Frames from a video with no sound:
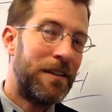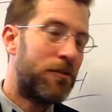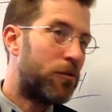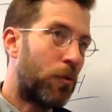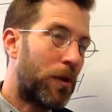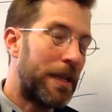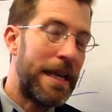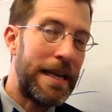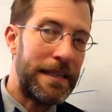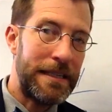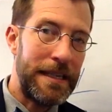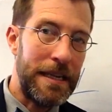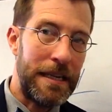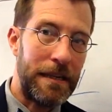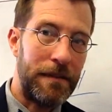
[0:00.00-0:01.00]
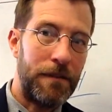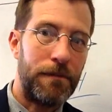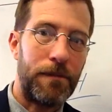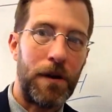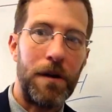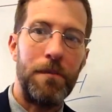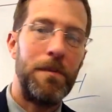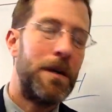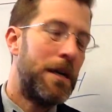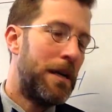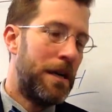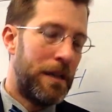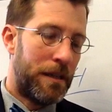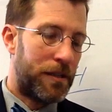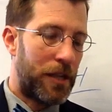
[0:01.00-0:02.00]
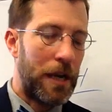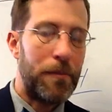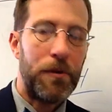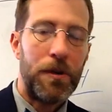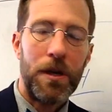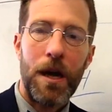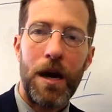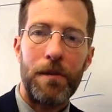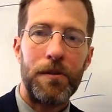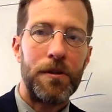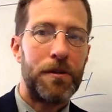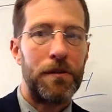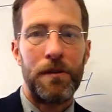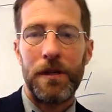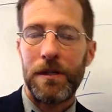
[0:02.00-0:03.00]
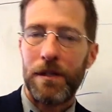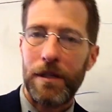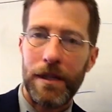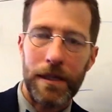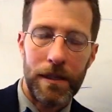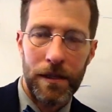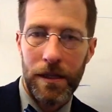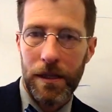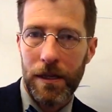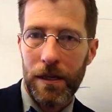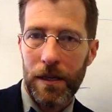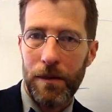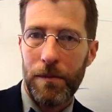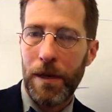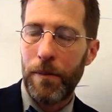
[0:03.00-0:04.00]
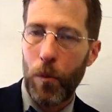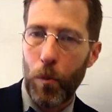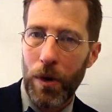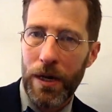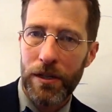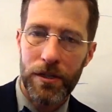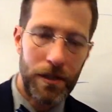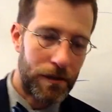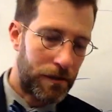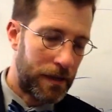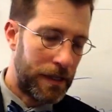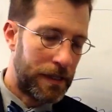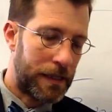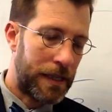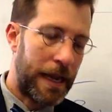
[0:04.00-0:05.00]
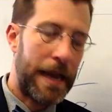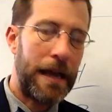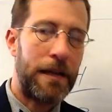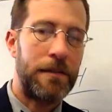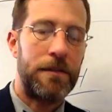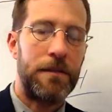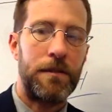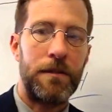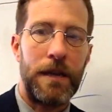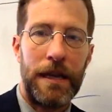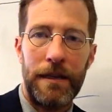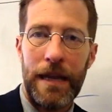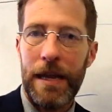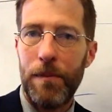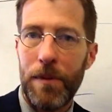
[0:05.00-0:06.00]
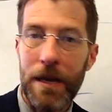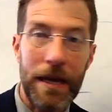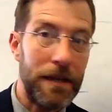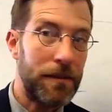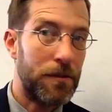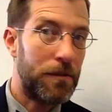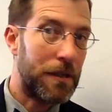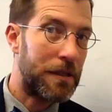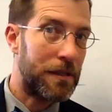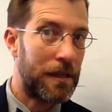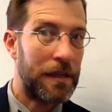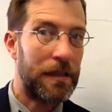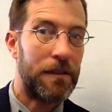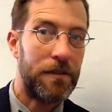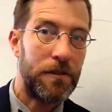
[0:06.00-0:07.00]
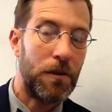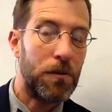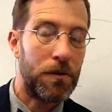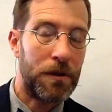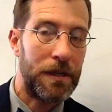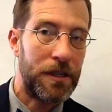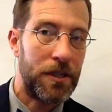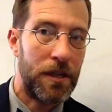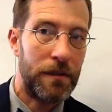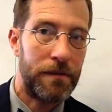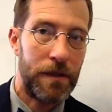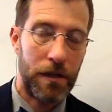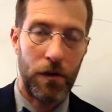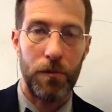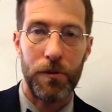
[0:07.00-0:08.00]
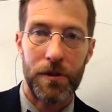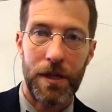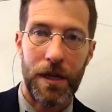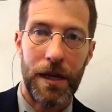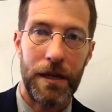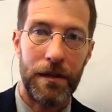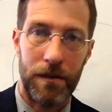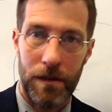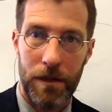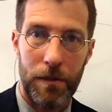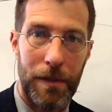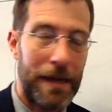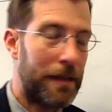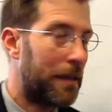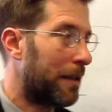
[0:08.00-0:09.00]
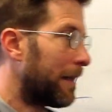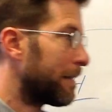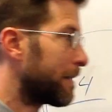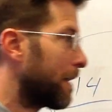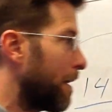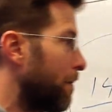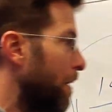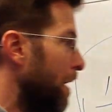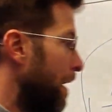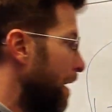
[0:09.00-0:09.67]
2018 from the Chamber of Commerce, who doesn't like the minimum wage increase, and APS, who doesn't like the solar initiatives that almost got on the ballot last time,